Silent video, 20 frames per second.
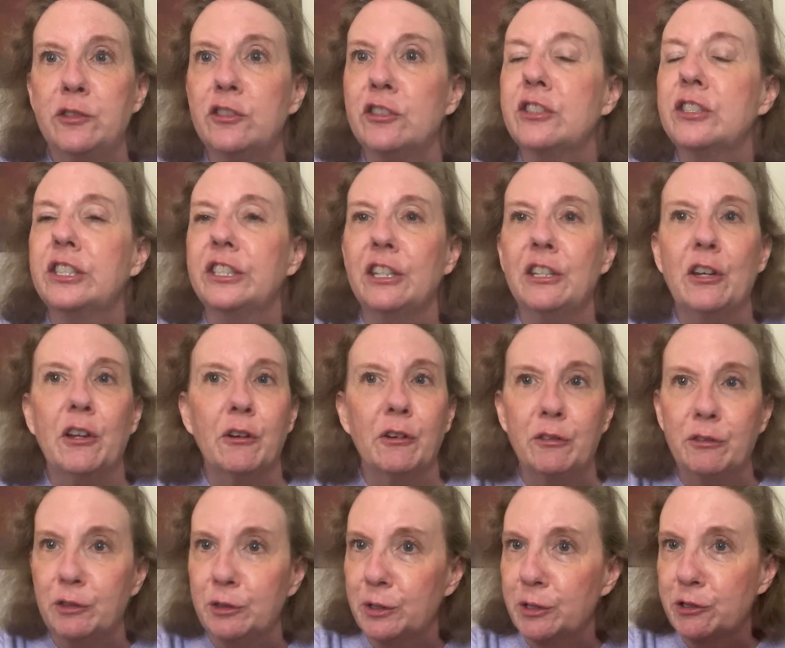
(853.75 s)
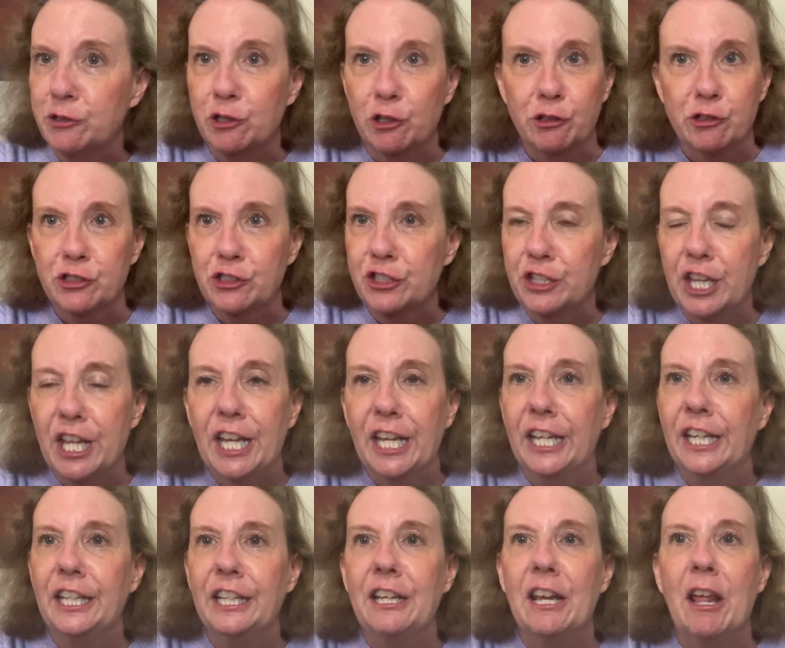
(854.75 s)
just, through a church
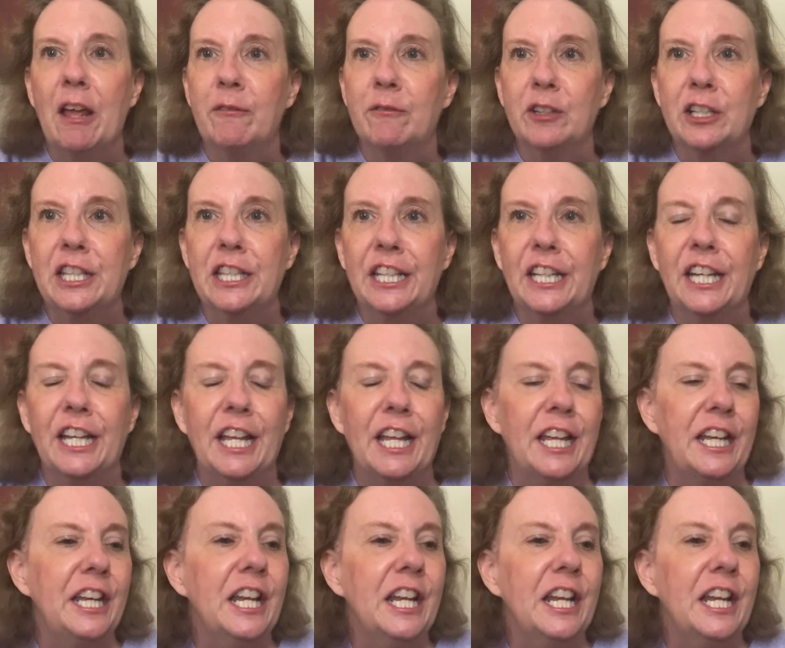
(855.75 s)
thing and everything.